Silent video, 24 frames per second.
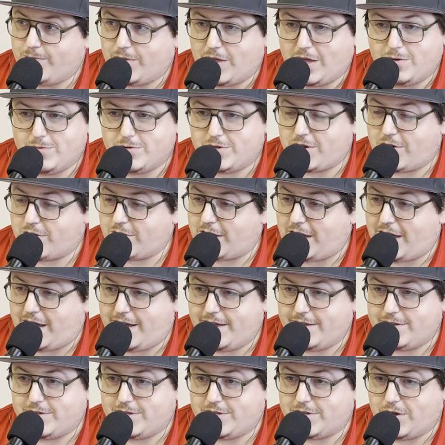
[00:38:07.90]
he was our
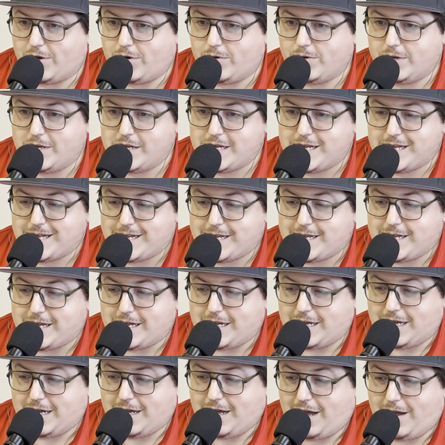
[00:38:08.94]
guy. So
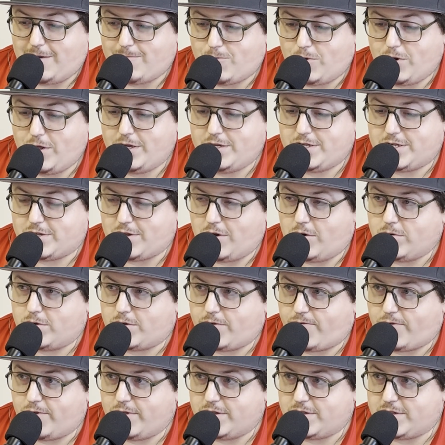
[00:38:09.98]
I'm really stoked
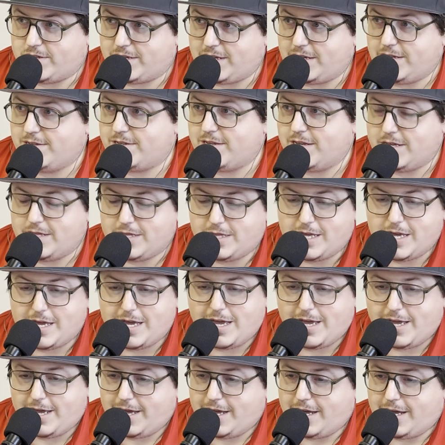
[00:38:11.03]
for the season.
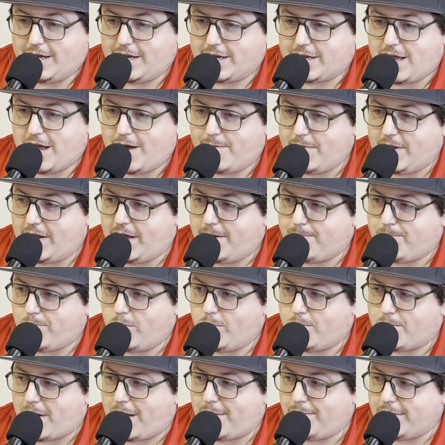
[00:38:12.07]
Coming up,
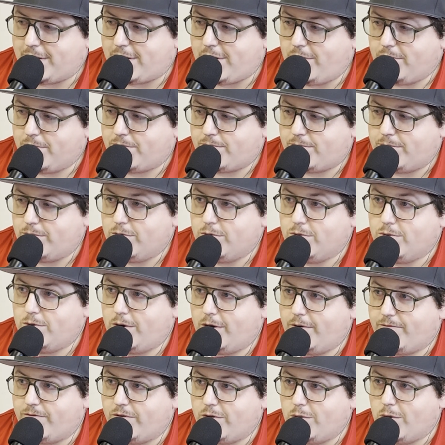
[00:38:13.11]
we'll probably go through
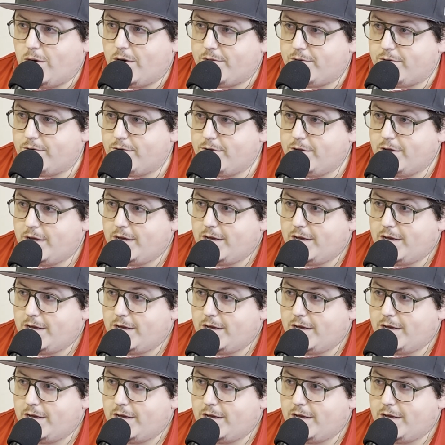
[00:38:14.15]
a few other